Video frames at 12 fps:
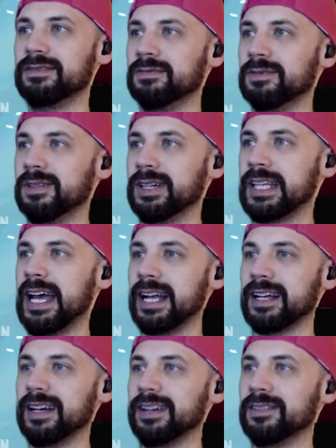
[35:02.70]
What the heck?
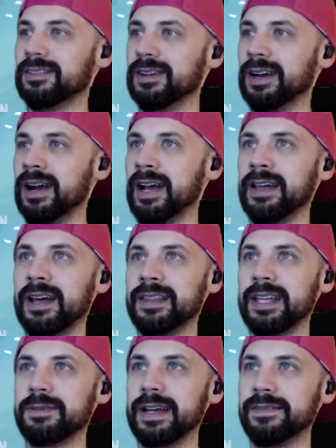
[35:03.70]
I
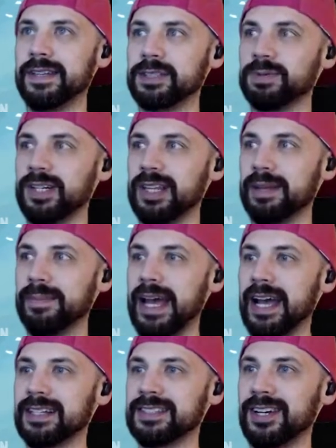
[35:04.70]
think we have this one in the
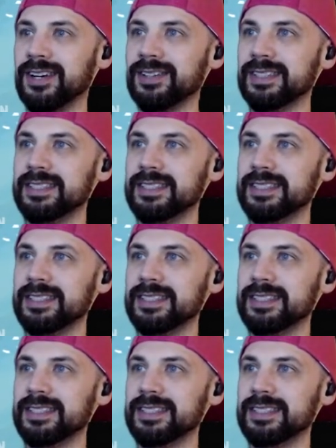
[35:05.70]
bag, so